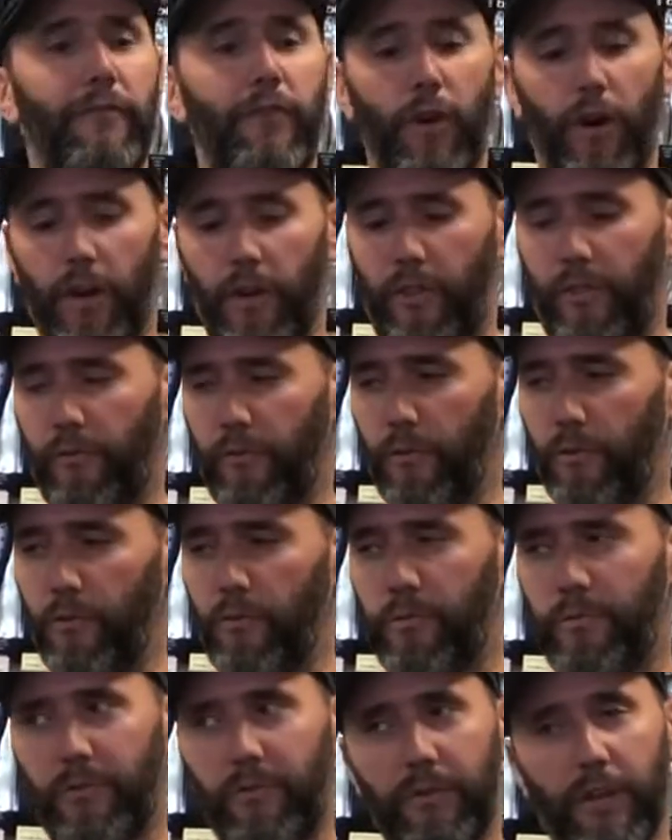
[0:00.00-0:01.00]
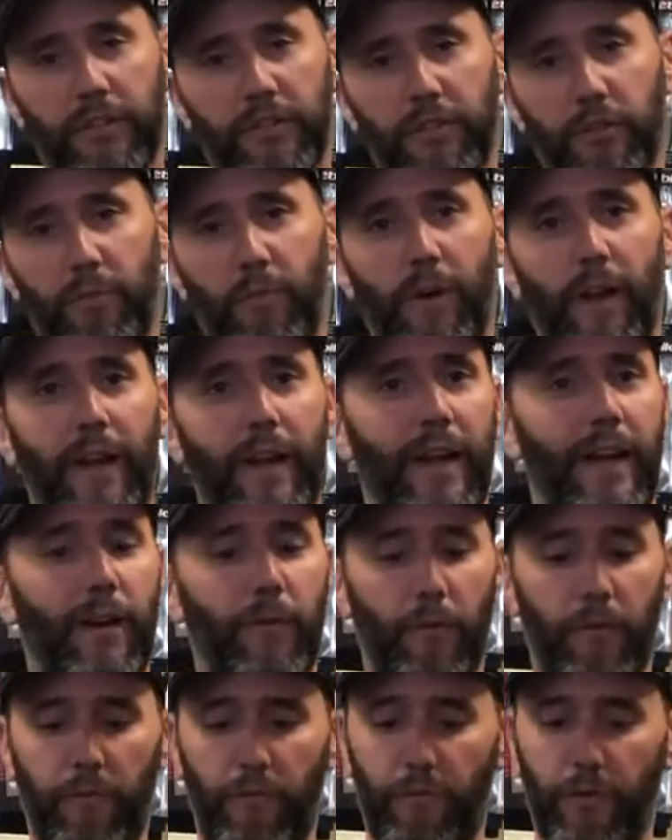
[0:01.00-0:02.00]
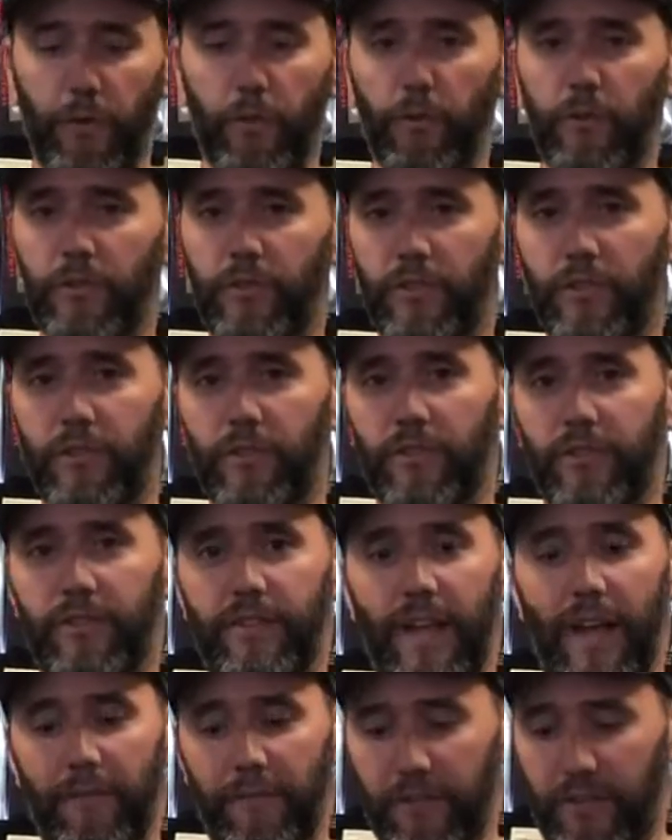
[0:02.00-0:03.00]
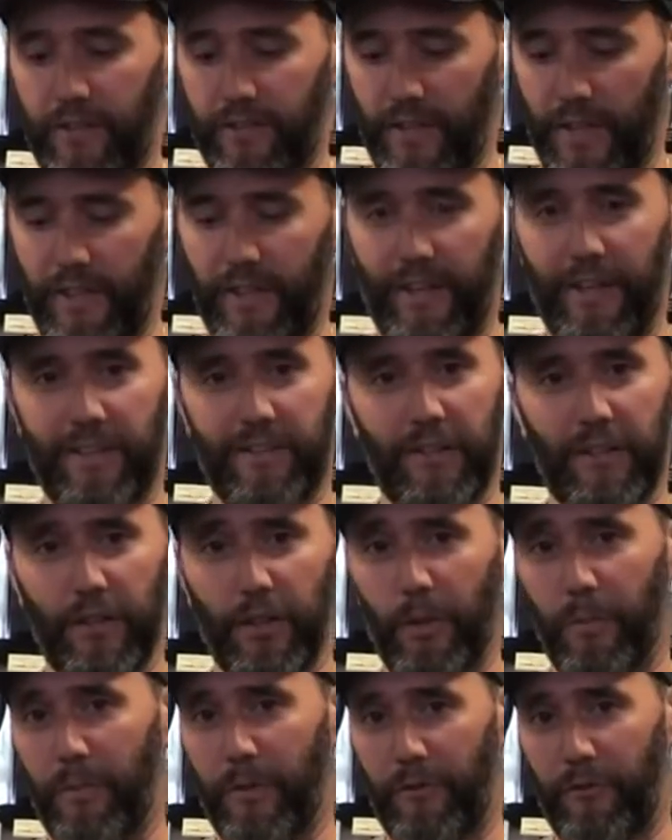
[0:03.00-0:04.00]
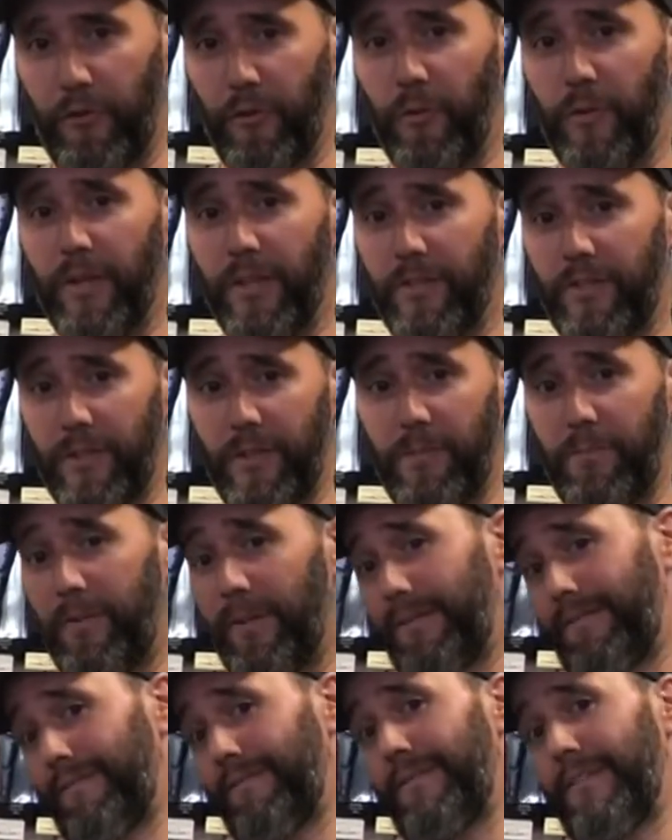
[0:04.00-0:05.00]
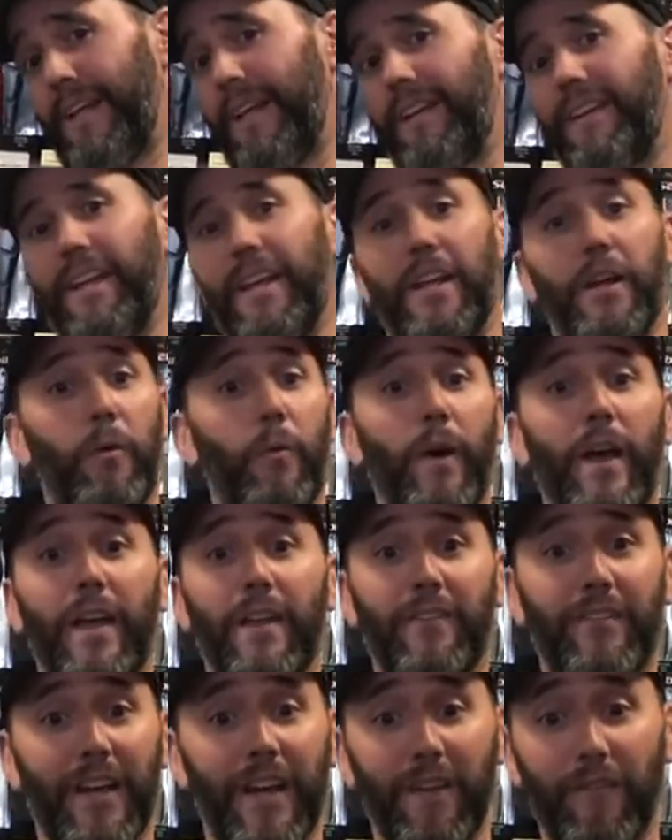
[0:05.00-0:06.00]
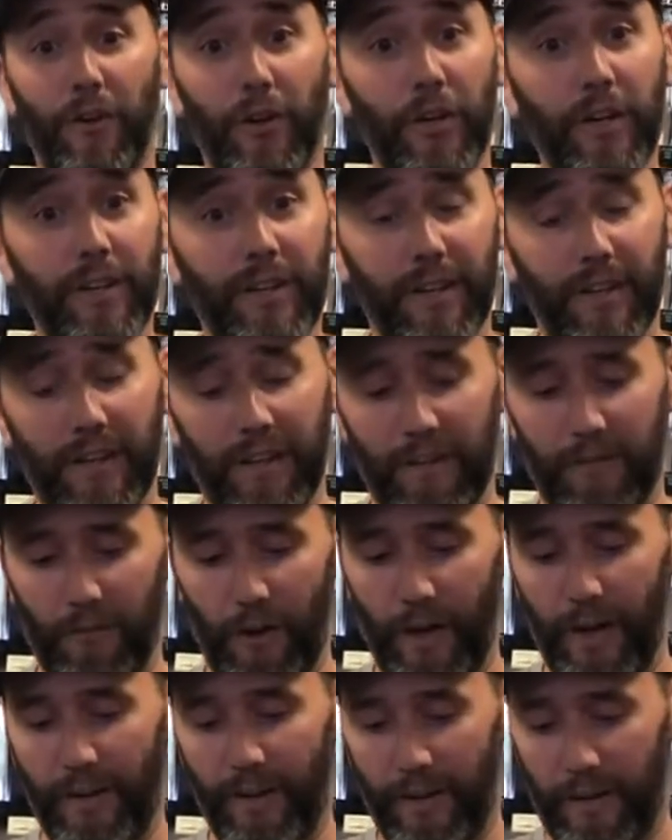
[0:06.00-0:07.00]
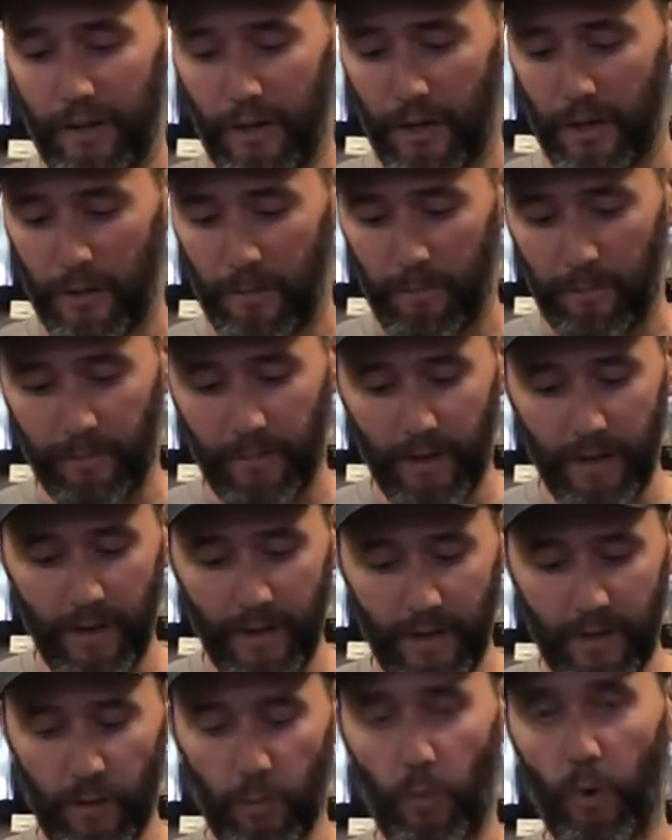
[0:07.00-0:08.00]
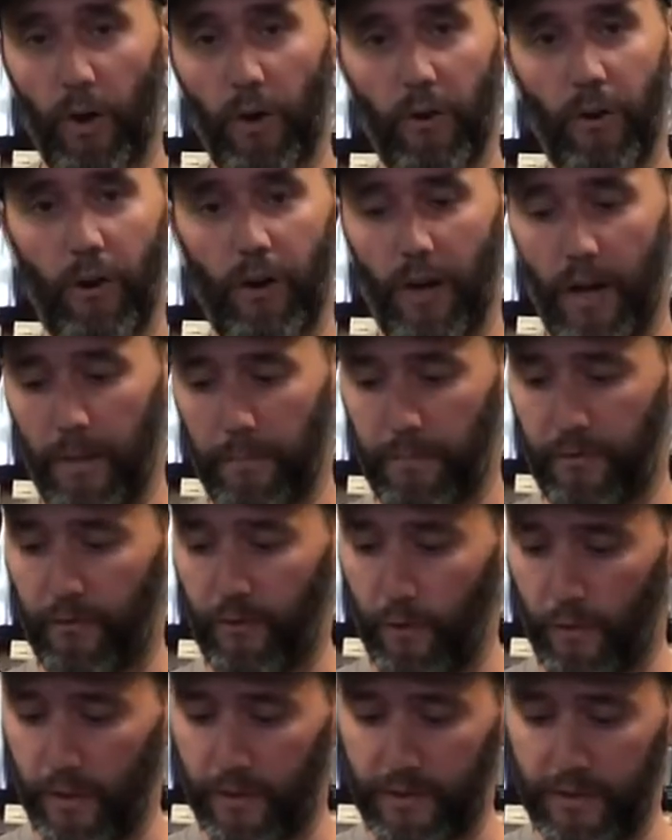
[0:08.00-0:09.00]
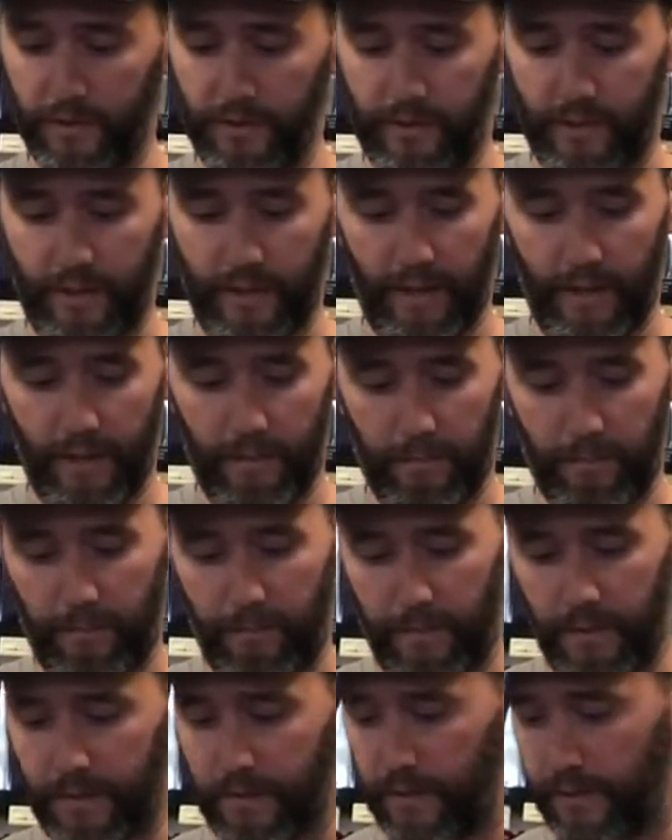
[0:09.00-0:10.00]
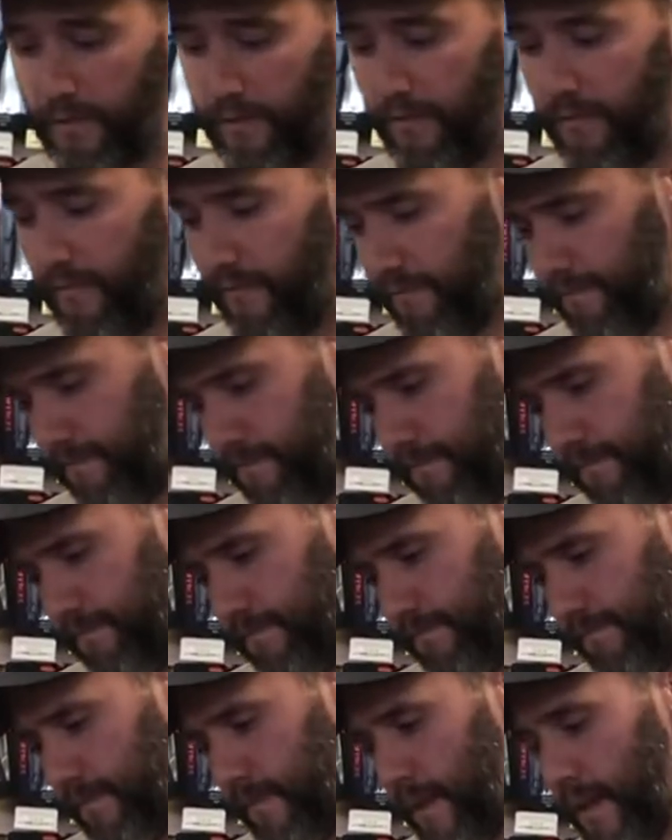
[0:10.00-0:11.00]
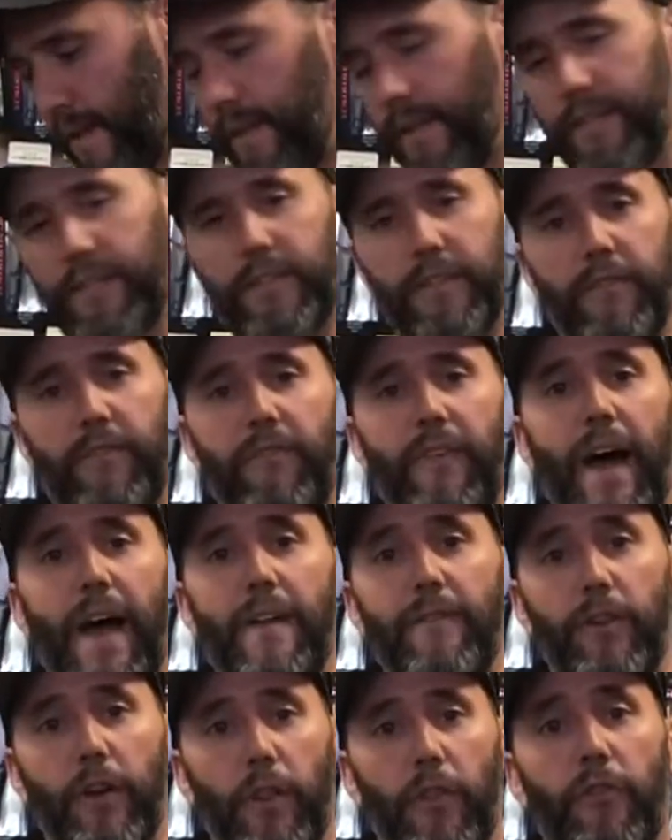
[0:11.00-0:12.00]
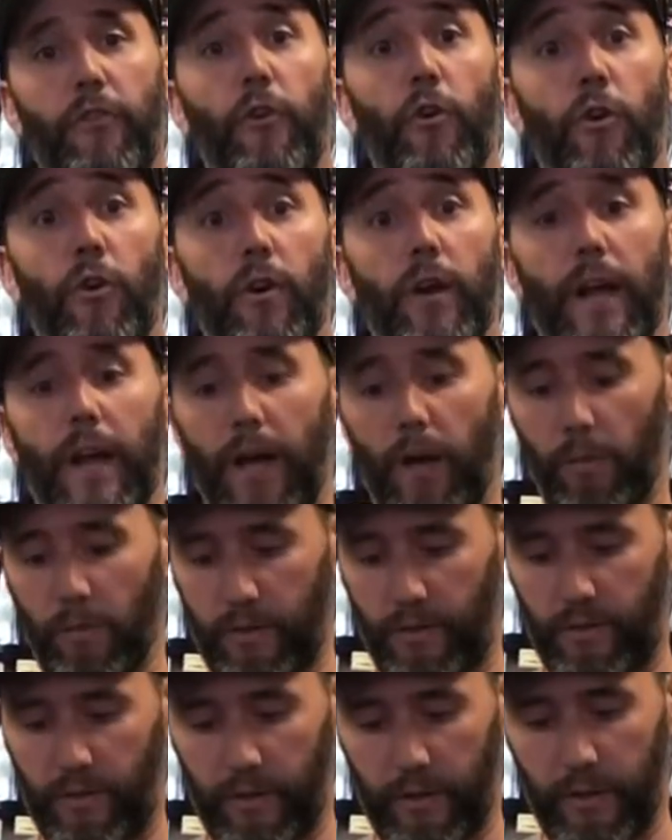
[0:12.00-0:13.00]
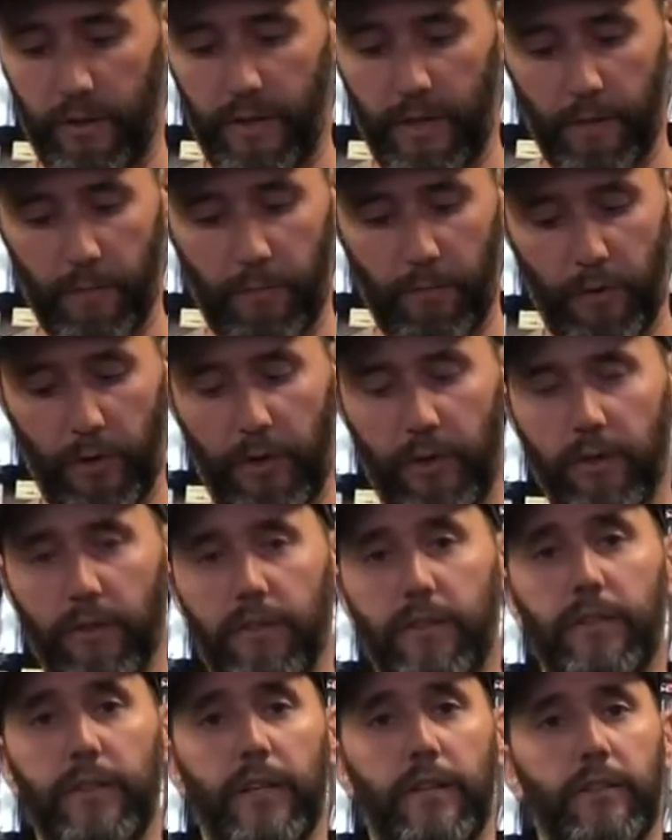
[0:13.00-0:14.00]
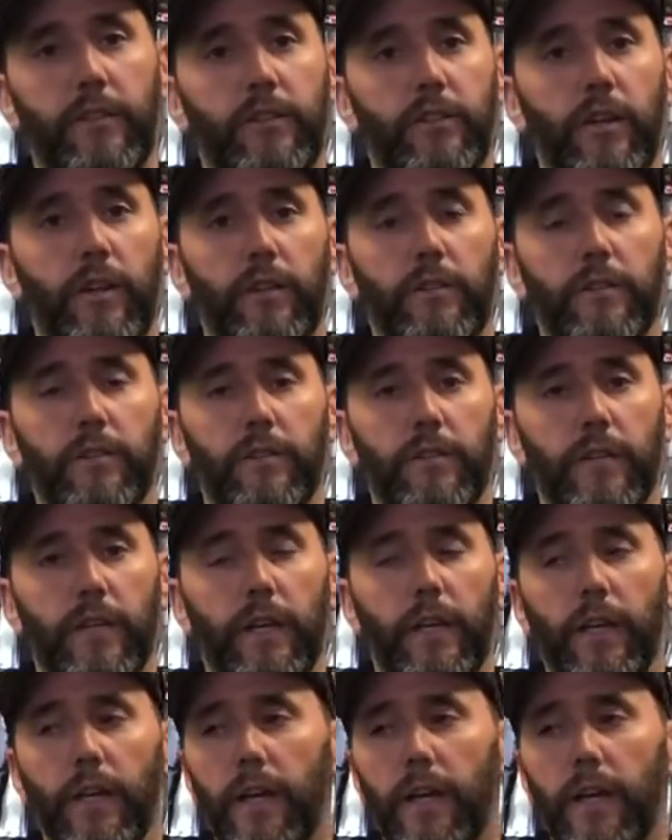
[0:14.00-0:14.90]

gone through stretches where I kind of refuse to use the Savage because I think it's a little bit too easy, but that in a way is kind of a good thing, right? You want to hook up. So this is the 5 1/3 ounce, so you need a pretty good stick to chuck this thing.